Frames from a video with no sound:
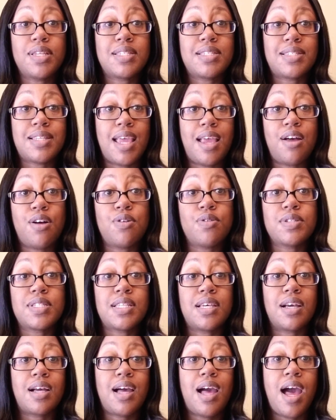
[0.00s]

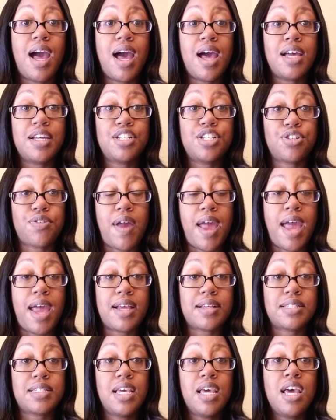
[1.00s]
sales
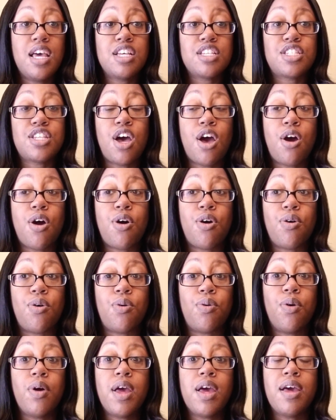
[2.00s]
contract.
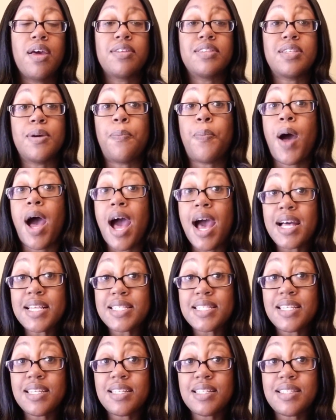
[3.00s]
So
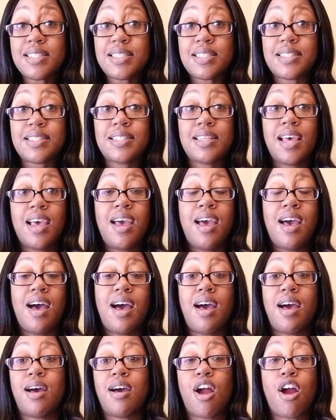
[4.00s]
deposits,
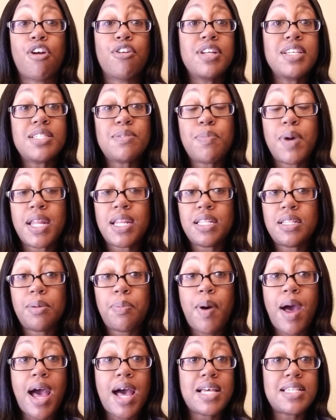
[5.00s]
earnest money
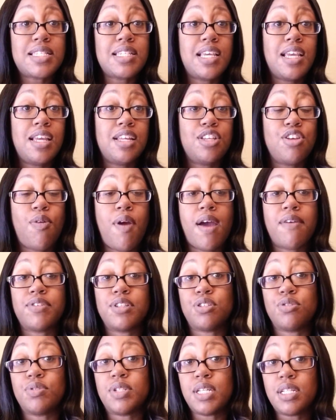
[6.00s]
deposit, you have a
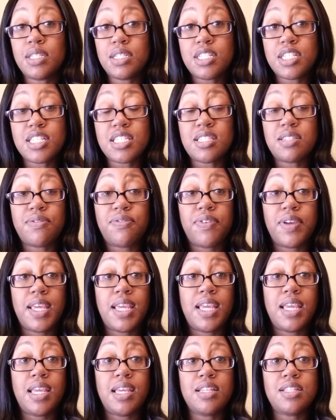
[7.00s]
due diligence
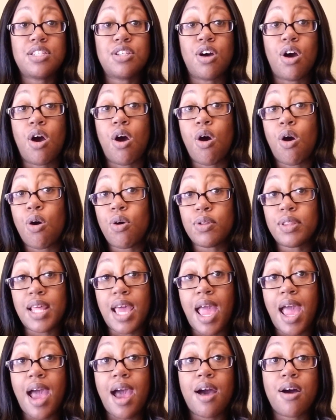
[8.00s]
fee to hold the
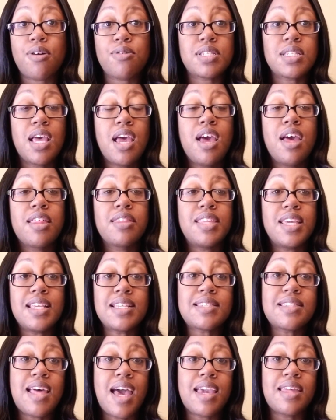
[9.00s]
house,
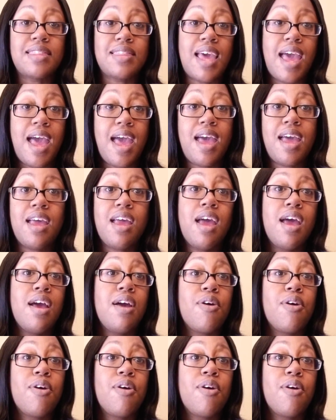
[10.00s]
things like that.